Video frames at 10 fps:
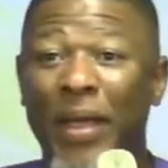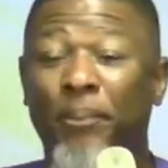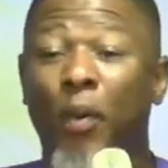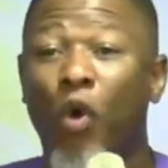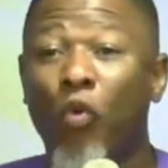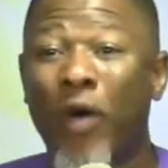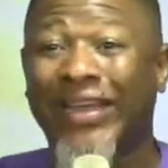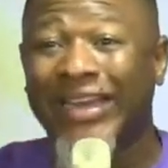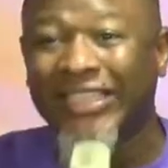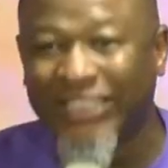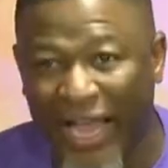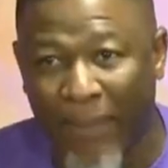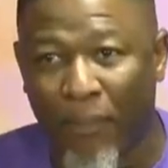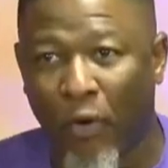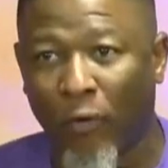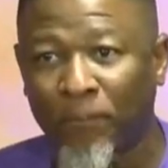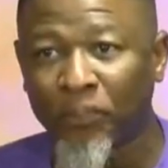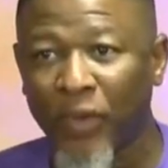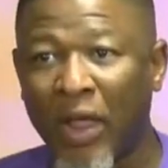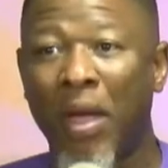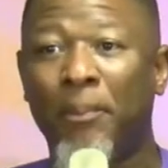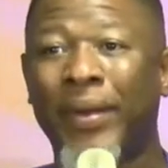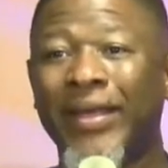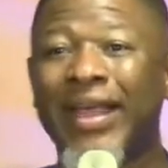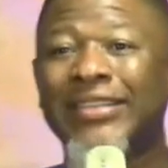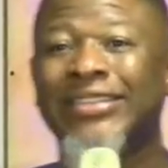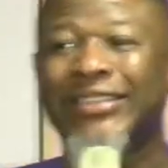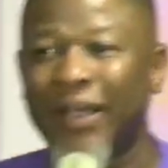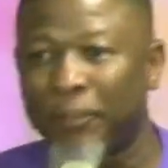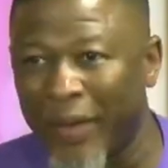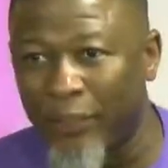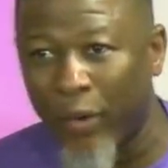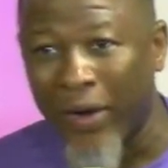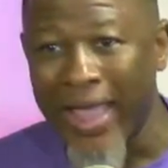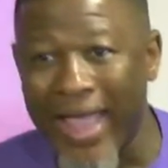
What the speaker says: people who were disabled. They were bringing sick people.